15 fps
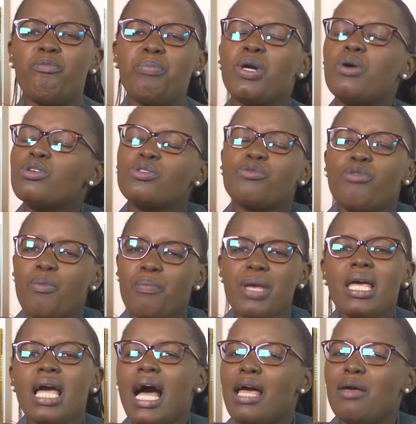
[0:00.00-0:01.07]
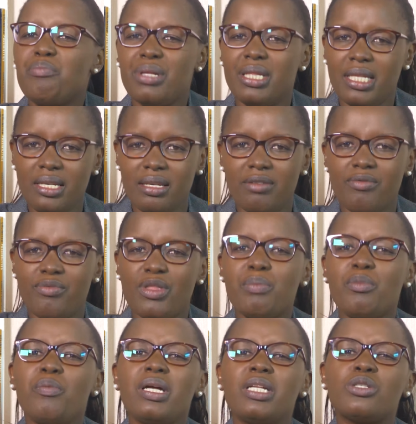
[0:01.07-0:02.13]
because for me, I believe the
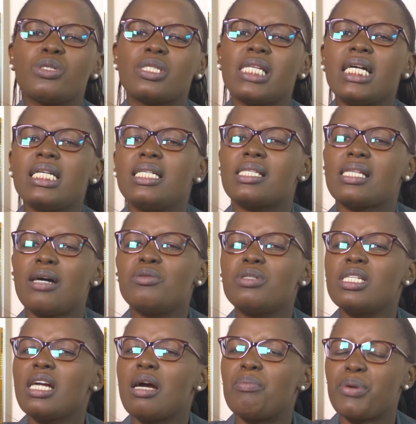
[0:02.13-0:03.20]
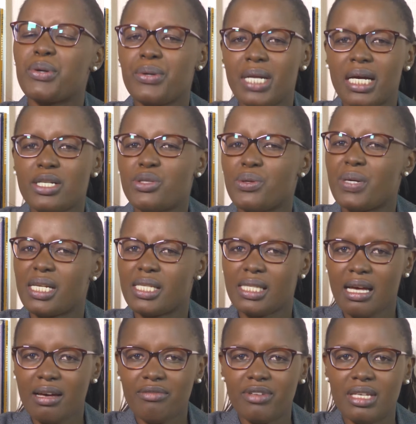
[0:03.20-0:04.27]
moment you start discounting a product or a
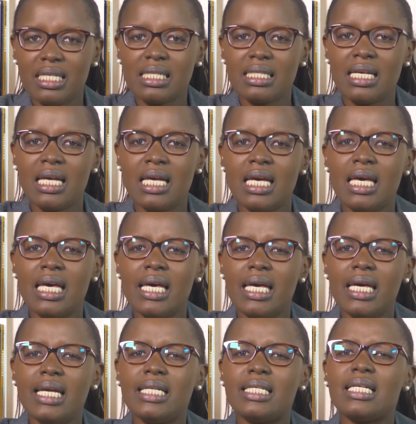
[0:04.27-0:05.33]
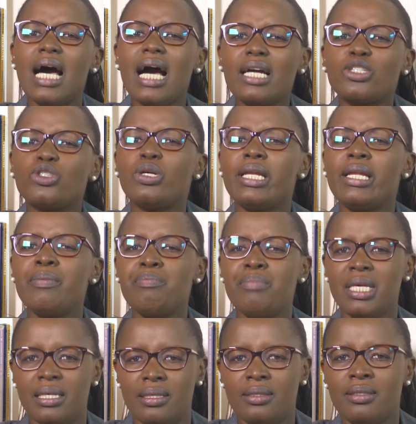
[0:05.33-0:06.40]
service, it actually
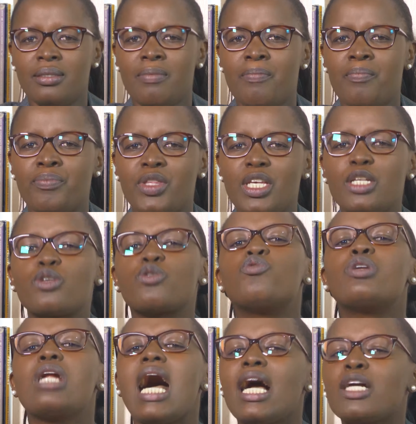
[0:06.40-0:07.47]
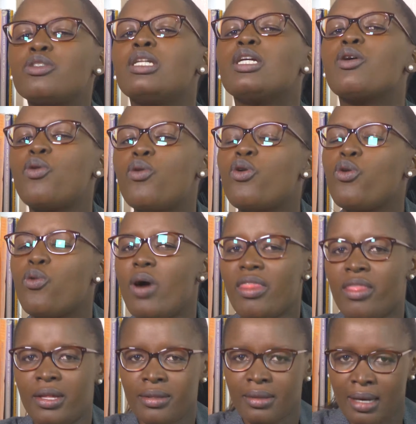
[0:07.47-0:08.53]
means it could actually go lower
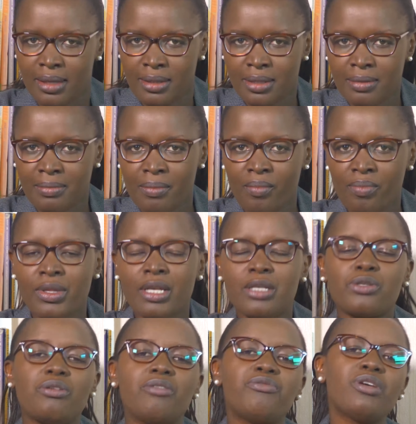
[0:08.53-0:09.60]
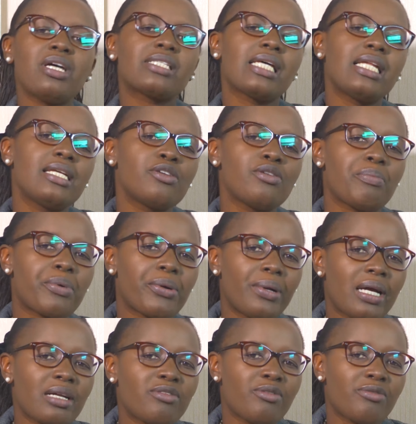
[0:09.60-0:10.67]
than that. So if you're selling your
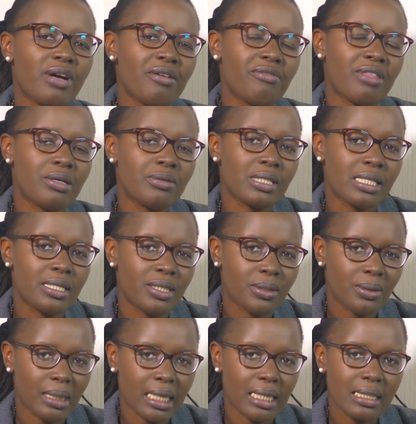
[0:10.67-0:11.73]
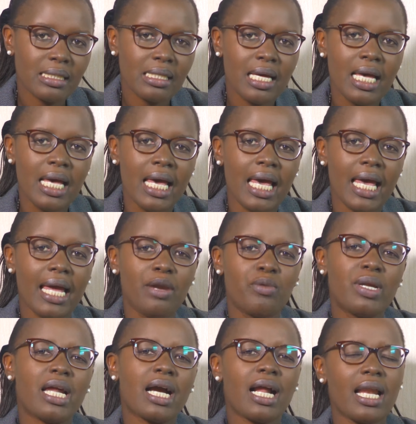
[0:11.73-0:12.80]
product for $5,000, and
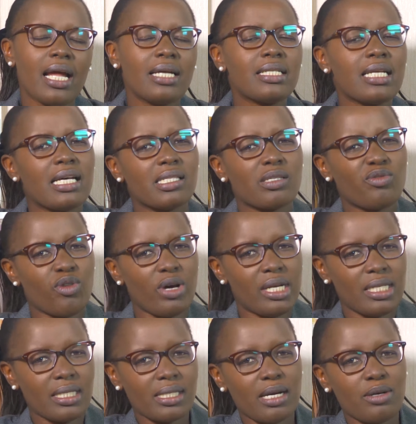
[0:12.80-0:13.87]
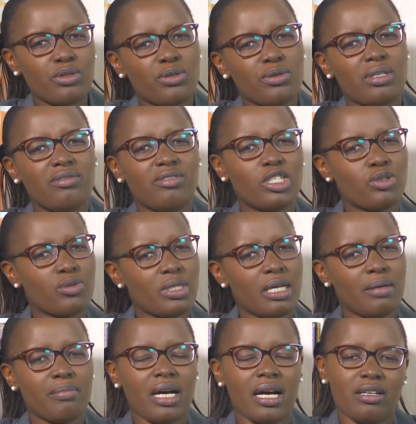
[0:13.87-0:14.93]
when a client asks for a discount, you give it to
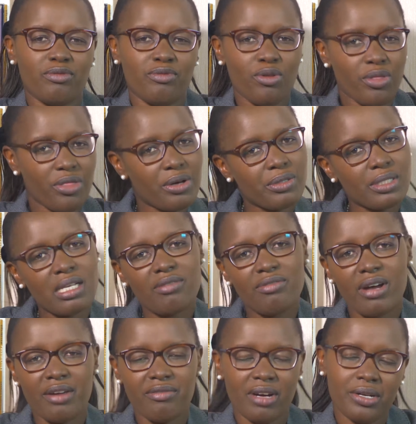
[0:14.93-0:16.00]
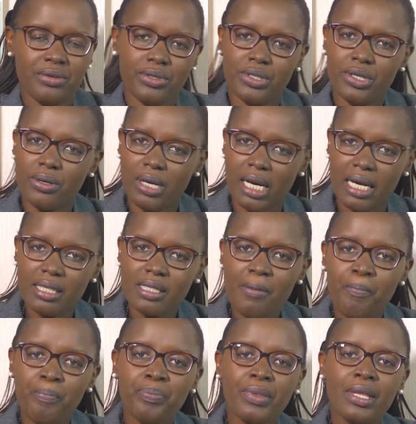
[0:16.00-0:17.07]
them at $4,500,
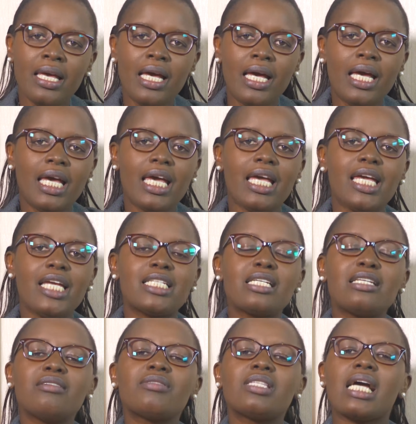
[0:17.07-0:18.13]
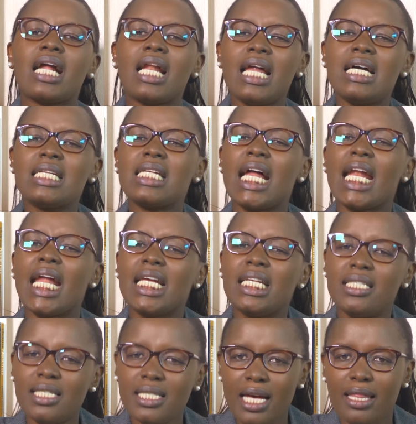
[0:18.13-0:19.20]
it gives the client an
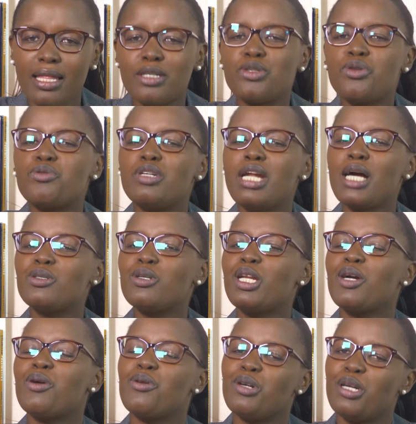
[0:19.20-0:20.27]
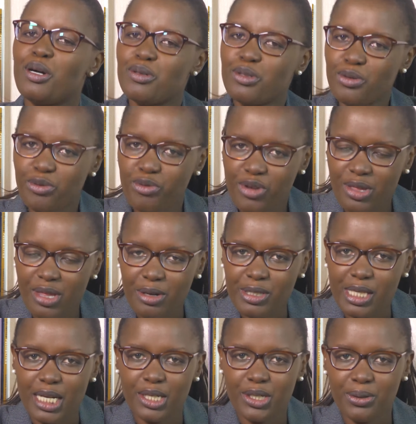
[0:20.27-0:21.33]
idea that you could actually go down to
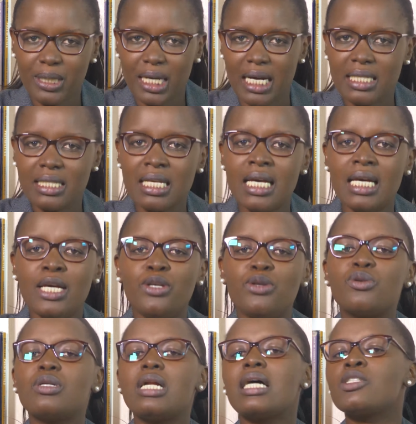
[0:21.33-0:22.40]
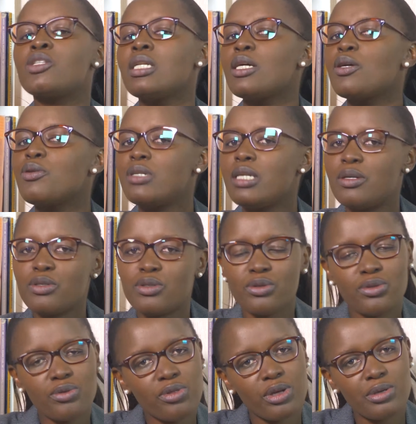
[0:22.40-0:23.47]
$3,000. You could actually go down to
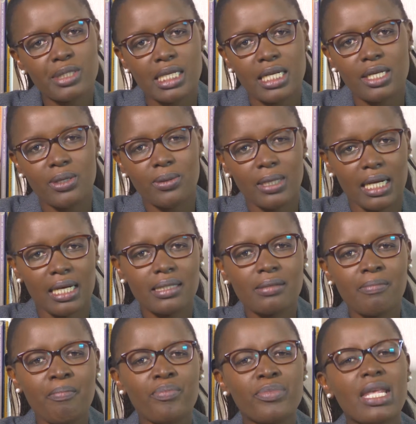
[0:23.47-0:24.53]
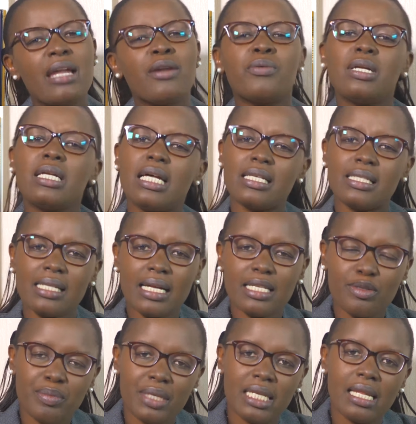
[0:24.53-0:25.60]
$2,000. And what does
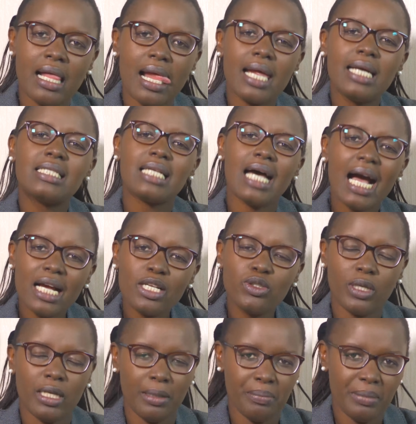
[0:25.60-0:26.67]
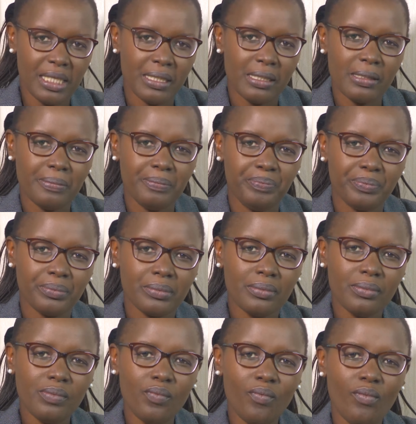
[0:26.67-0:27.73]
that mean? It actually means
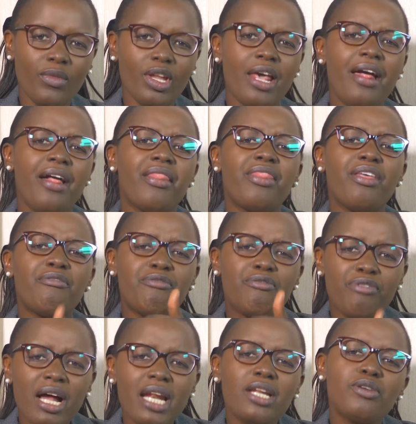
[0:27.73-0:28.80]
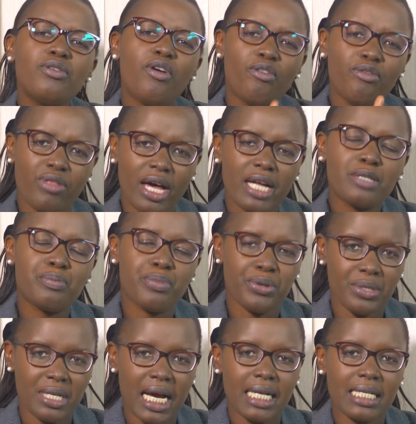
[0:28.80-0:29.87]
the value of that
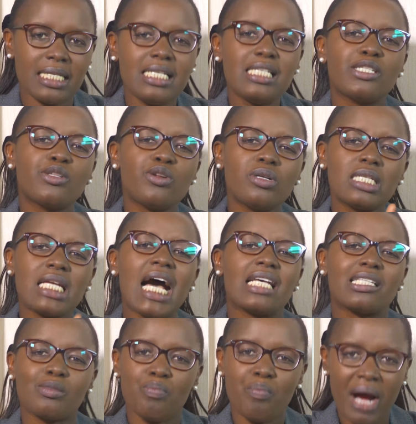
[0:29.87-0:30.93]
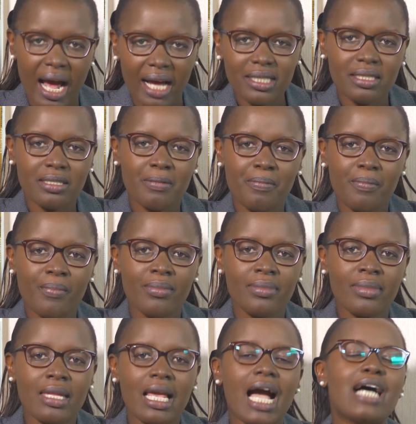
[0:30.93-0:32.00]
product is not as much
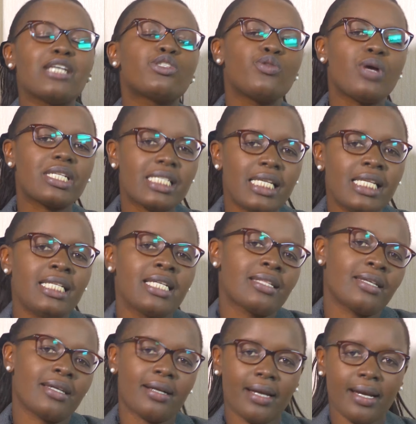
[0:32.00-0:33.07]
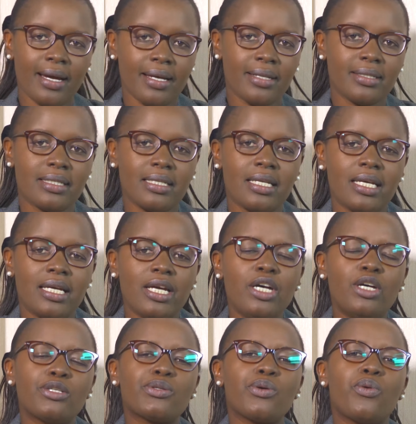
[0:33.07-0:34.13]
as you are telling the client.
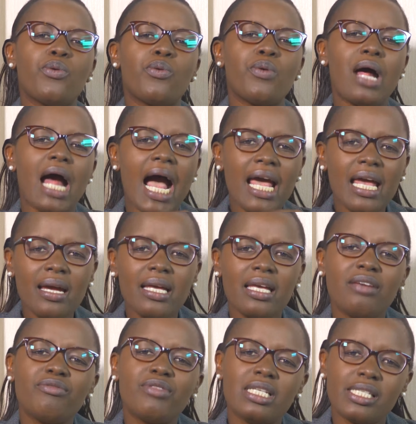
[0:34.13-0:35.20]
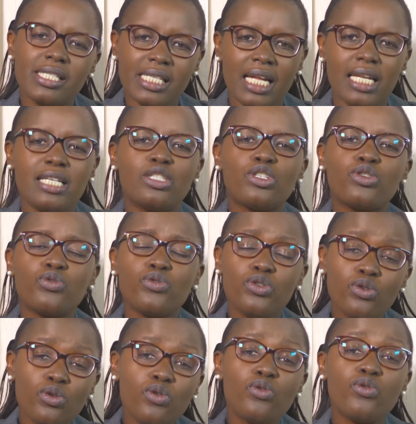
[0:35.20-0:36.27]
So I give this challenge to
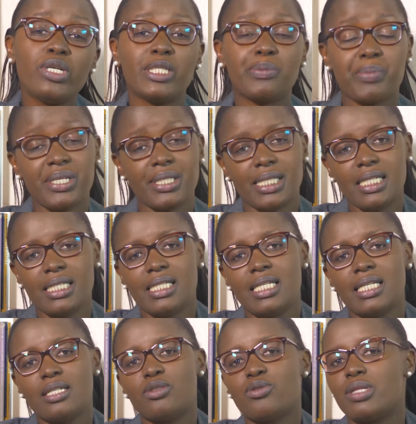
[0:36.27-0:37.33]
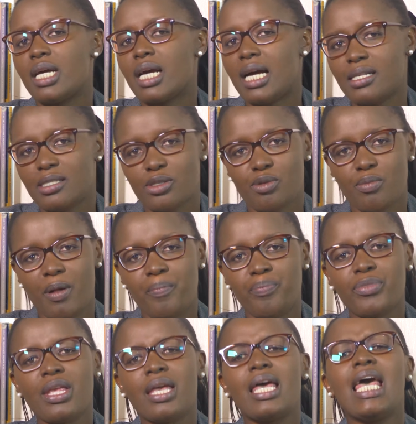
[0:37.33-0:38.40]
you who is presenting to the customer.
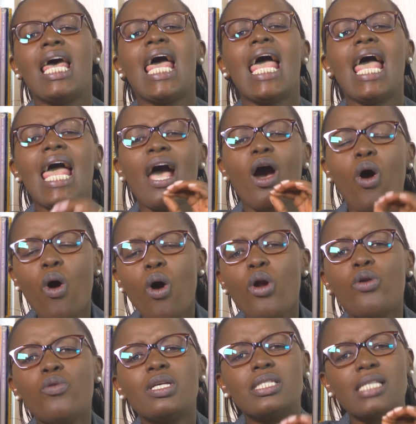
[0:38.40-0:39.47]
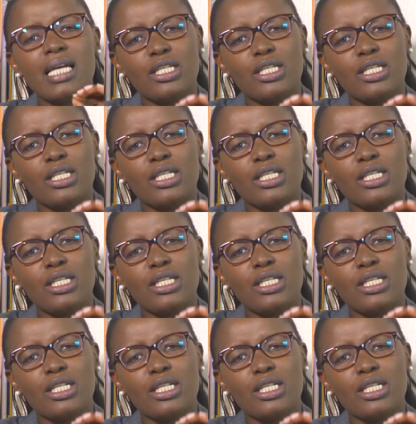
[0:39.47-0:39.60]
Always